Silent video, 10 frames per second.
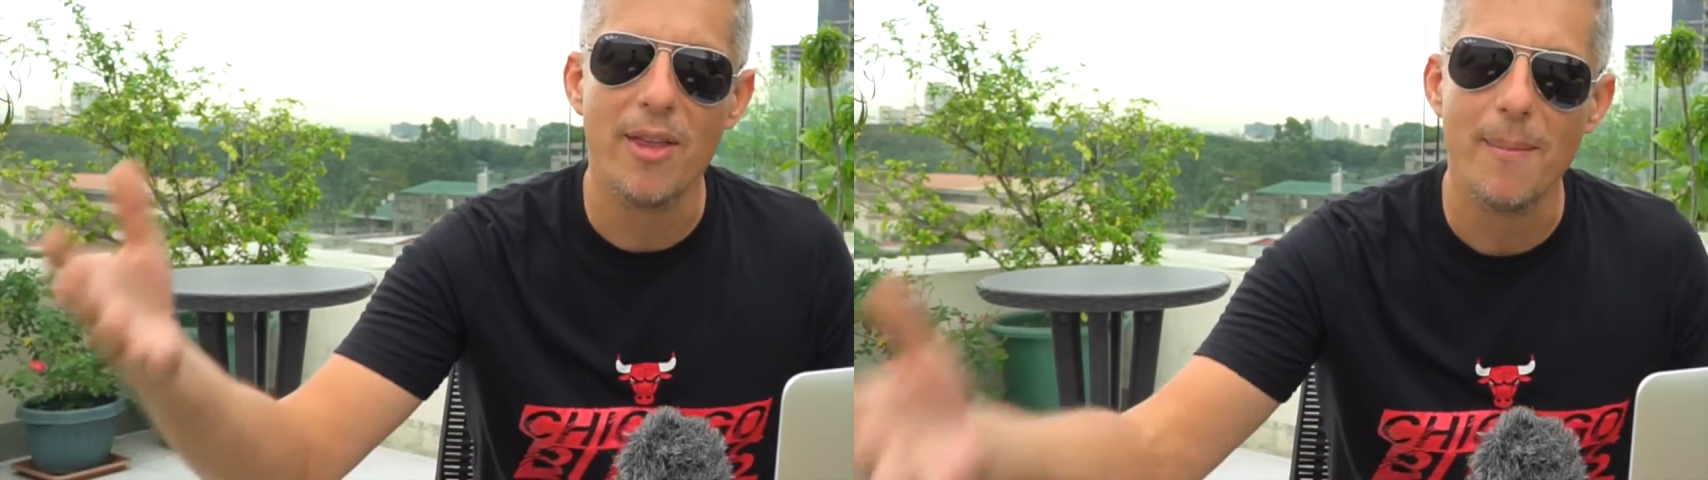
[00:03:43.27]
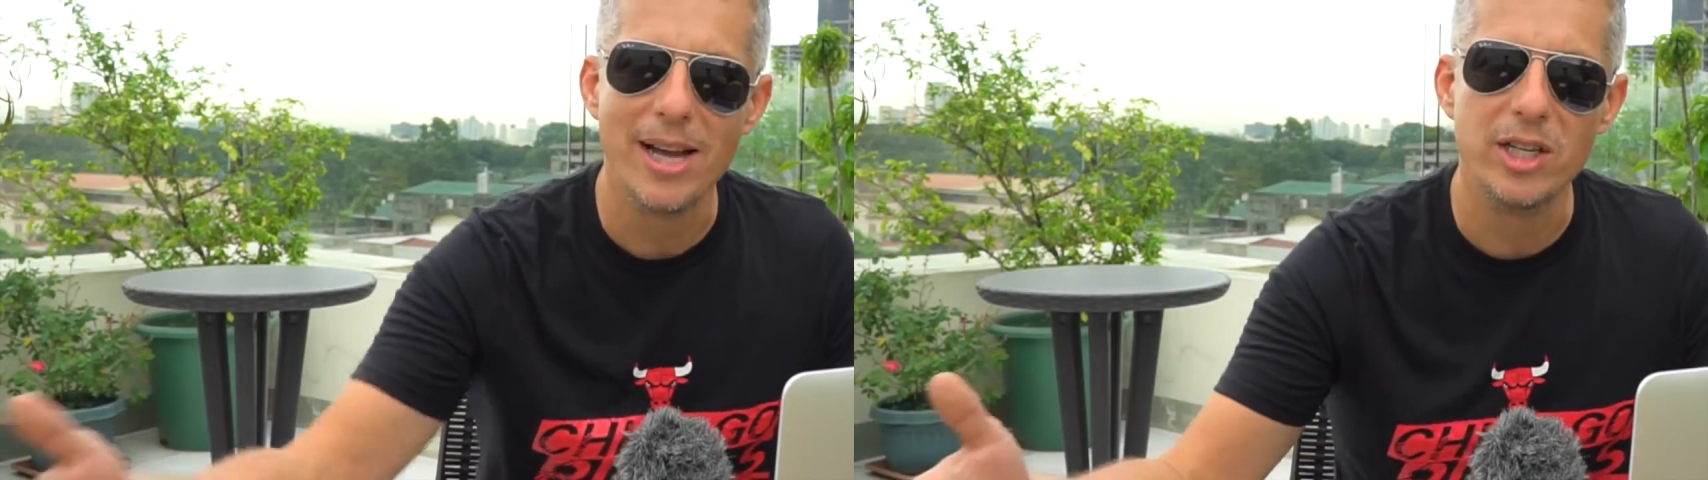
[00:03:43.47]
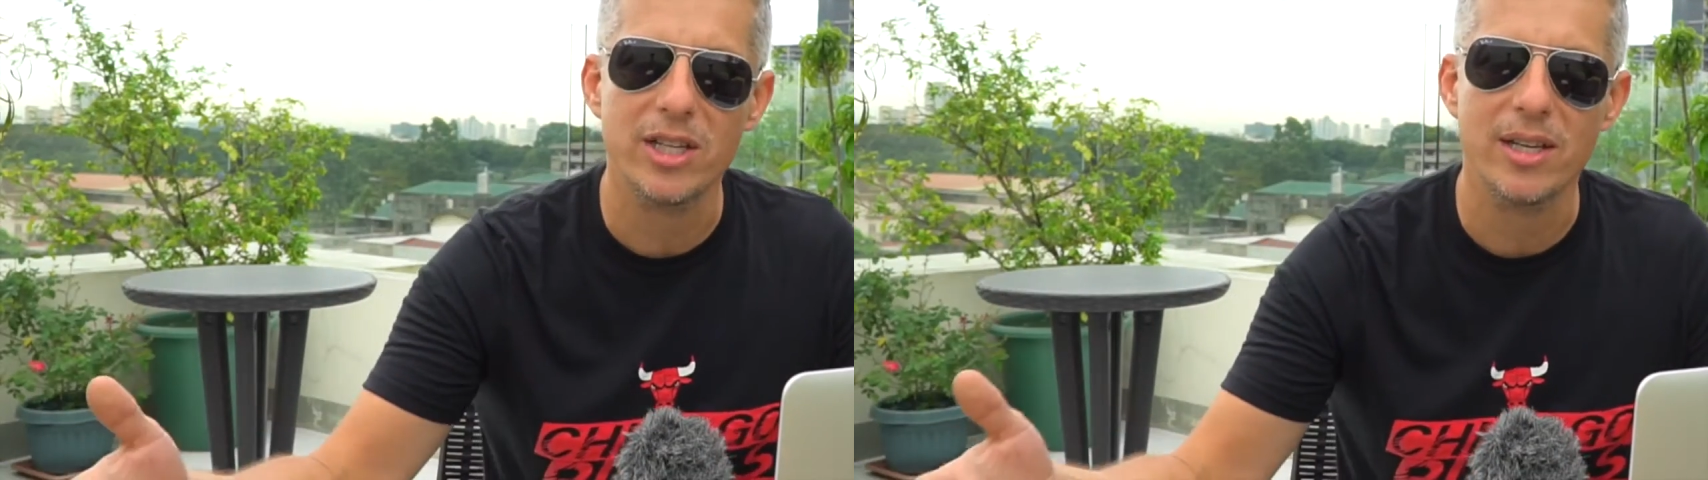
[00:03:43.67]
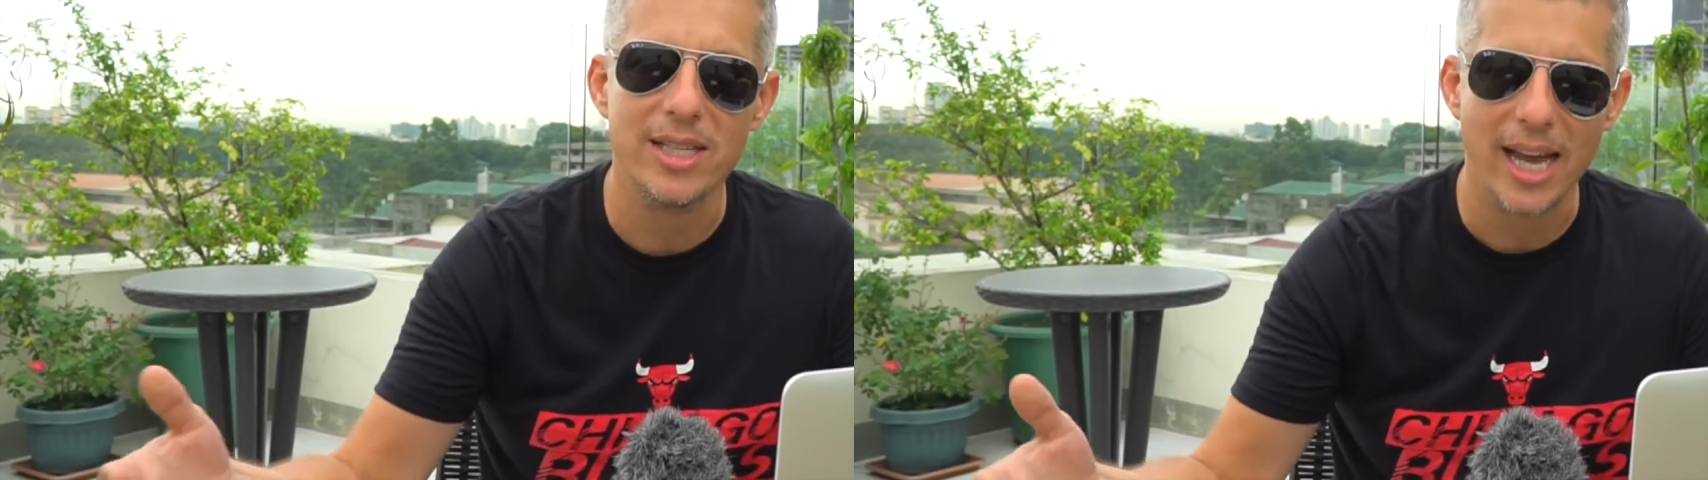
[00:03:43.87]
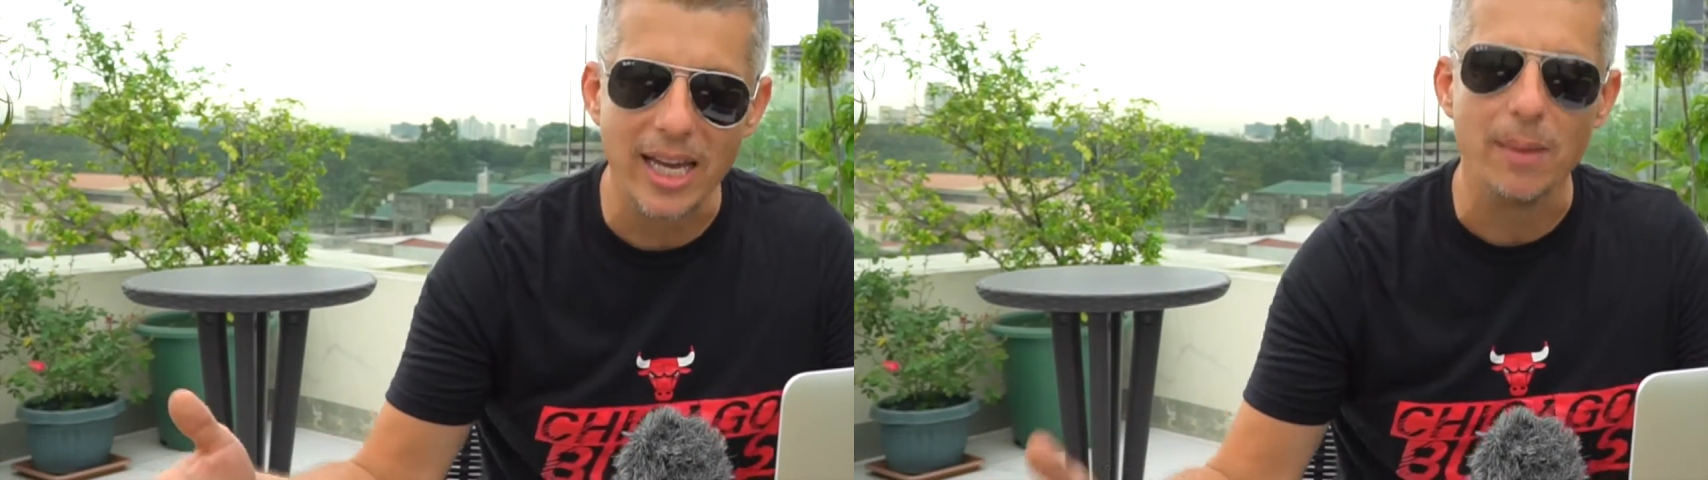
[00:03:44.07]
the matches are
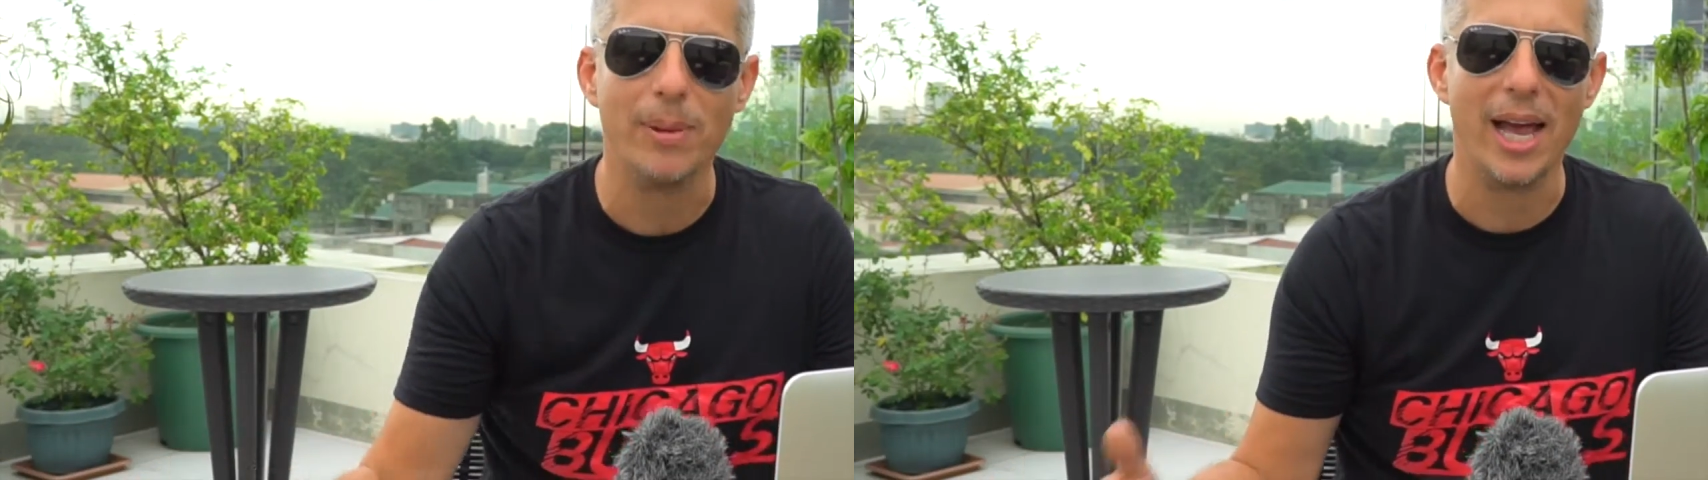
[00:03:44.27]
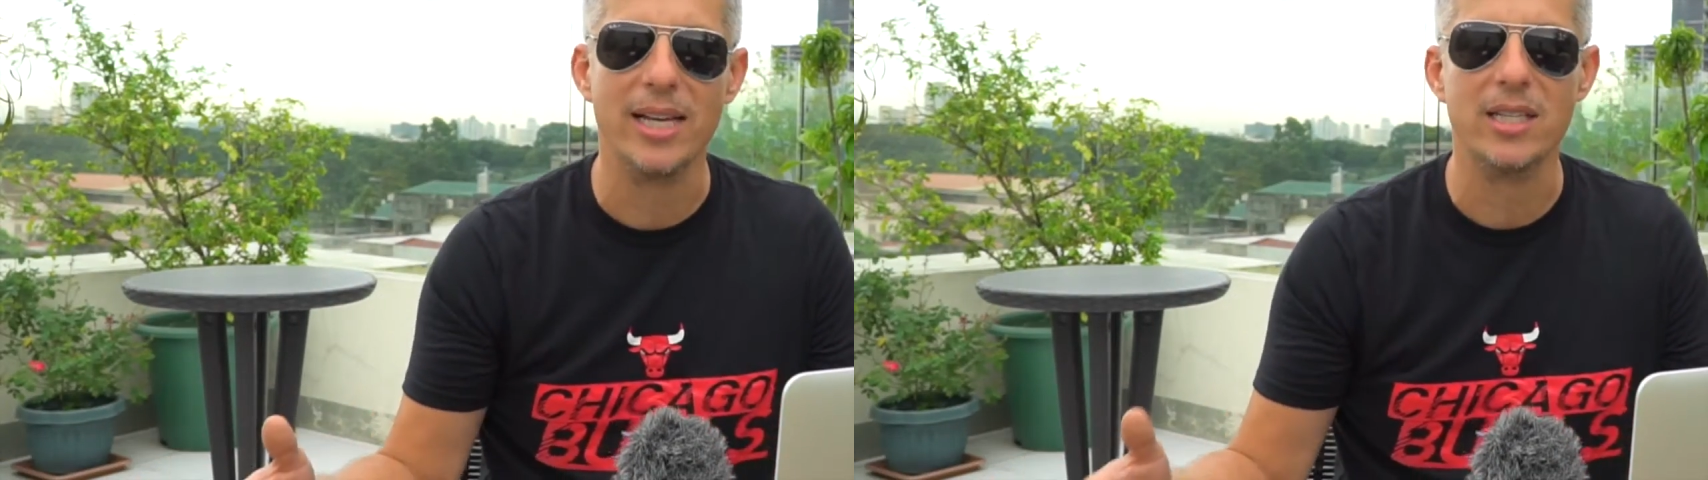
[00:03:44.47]
taking place.